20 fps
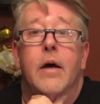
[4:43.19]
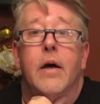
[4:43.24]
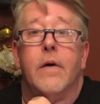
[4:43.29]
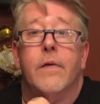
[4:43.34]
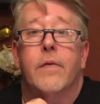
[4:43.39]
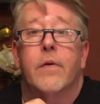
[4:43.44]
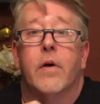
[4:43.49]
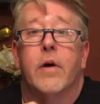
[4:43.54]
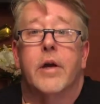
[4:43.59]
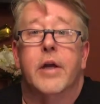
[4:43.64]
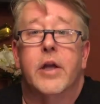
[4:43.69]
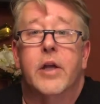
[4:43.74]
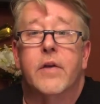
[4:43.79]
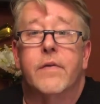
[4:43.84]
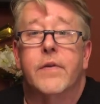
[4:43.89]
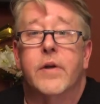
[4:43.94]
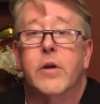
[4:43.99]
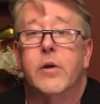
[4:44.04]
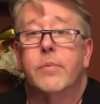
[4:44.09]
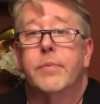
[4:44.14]
for our
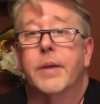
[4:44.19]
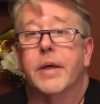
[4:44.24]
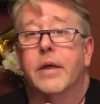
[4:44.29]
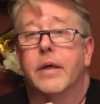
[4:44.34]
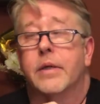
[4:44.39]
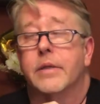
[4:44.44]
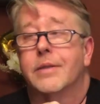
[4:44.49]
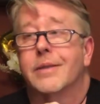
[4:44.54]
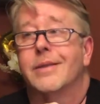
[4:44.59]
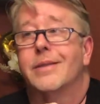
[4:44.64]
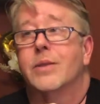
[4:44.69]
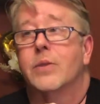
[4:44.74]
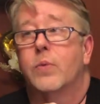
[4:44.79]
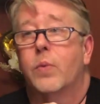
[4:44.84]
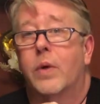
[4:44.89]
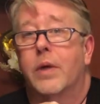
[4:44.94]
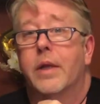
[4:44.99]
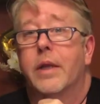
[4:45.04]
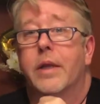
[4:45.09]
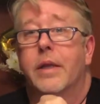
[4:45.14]
interview, because this is
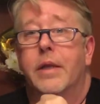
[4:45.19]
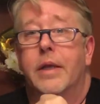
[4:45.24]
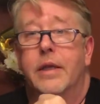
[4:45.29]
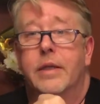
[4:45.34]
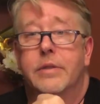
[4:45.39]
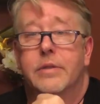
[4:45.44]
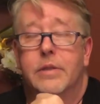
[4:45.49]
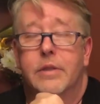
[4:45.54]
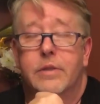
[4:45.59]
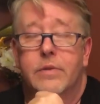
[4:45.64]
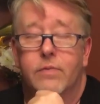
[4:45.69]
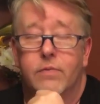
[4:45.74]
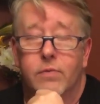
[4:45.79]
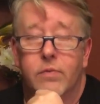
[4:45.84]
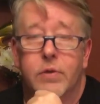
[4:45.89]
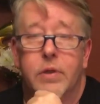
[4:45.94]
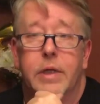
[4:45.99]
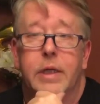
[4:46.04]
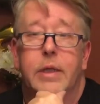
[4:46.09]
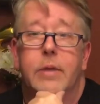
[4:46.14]
one of the things that's
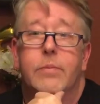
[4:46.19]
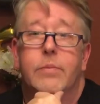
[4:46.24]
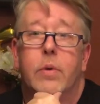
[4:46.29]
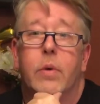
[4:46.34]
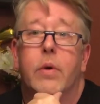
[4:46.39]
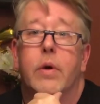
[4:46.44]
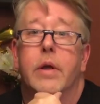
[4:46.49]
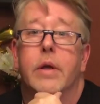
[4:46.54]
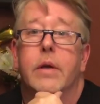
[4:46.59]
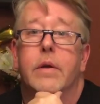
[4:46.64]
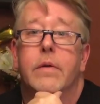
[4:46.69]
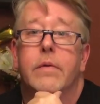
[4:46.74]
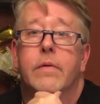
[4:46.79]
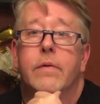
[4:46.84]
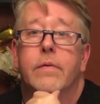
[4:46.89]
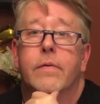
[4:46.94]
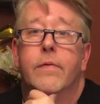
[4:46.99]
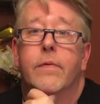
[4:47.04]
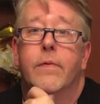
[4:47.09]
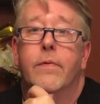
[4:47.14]
really important
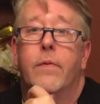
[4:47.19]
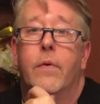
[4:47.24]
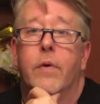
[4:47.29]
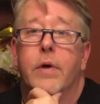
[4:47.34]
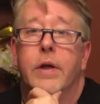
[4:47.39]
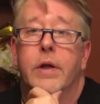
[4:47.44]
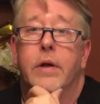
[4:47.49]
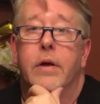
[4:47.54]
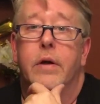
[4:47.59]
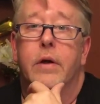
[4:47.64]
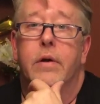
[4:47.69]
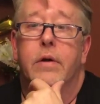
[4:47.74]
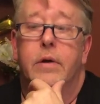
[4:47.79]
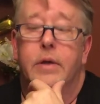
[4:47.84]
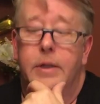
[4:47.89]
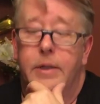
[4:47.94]
for your